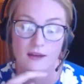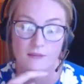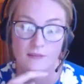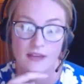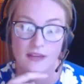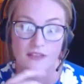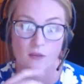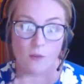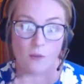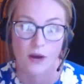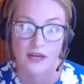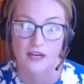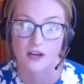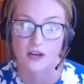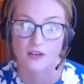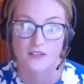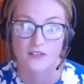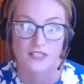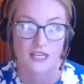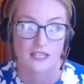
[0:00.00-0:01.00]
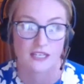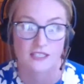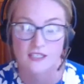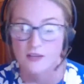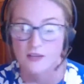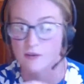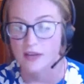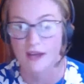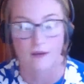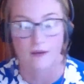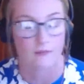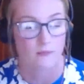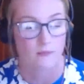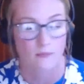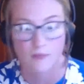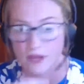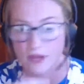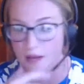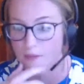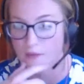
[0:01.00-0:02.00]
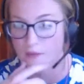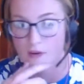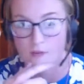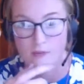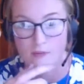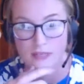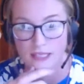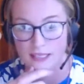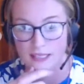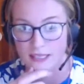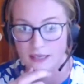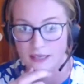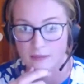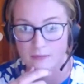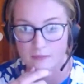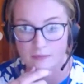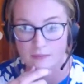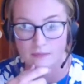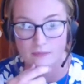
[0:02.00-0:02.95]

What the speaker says: in the wider context. So yeah, completely.